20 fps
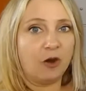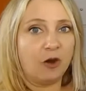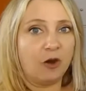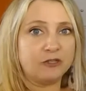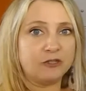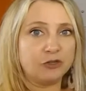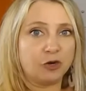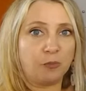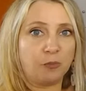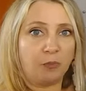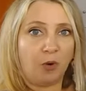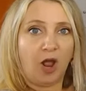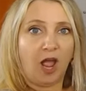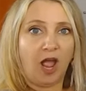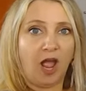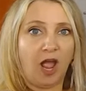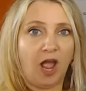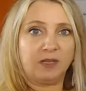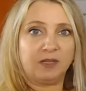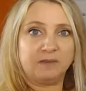character,
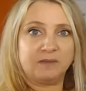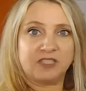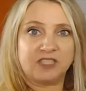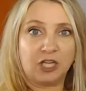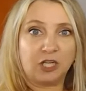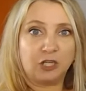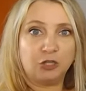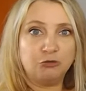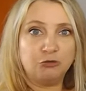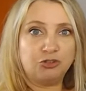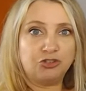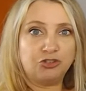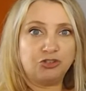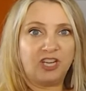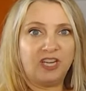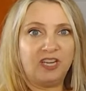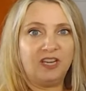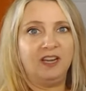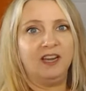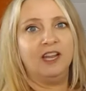problem,
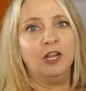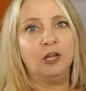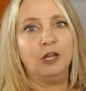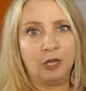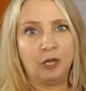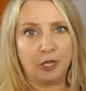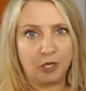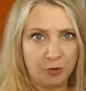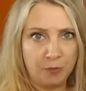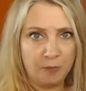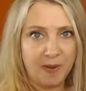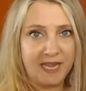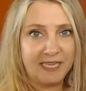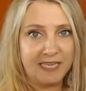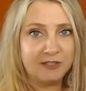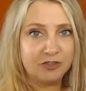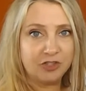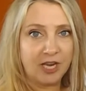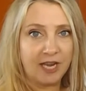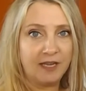solution? You
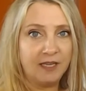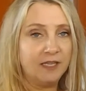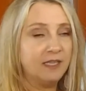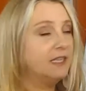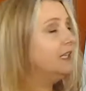betcha.